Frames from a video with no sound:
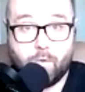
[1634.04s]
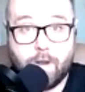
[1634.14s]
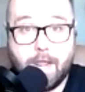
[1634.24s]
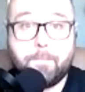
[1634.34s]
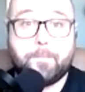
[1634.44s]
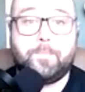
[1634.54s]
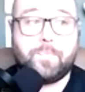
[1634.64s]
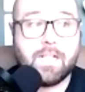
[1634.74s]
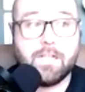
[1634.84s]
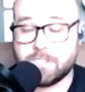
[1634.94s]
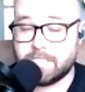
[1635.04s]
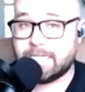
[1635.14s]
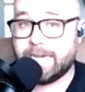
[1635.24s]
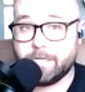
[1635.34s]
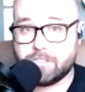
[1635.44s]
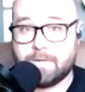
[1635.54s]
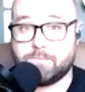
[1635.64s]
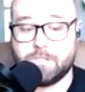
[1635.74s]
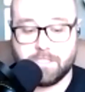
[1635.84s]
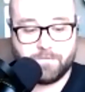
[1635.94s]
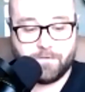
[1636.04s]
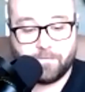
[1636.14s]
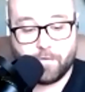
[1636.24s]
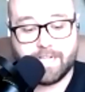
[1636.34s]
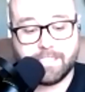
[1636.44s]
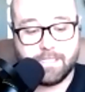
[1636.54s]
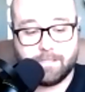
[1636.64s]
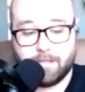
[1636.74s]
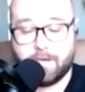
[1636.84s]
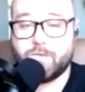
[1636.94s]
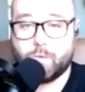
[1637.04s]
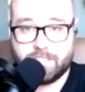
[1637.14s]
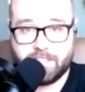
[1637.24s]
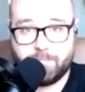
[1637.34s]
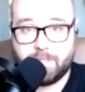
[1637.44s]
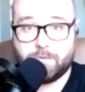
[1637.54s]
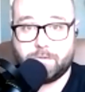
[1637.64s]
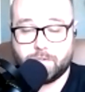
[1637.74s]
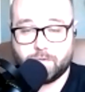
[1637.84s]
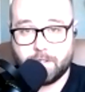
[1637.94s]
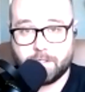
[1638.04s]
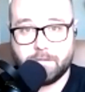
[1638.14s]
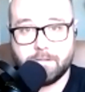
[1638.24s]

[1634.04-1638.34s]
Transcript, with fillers: right? There's an entire chapter just for friends and loved ones of people who struggle.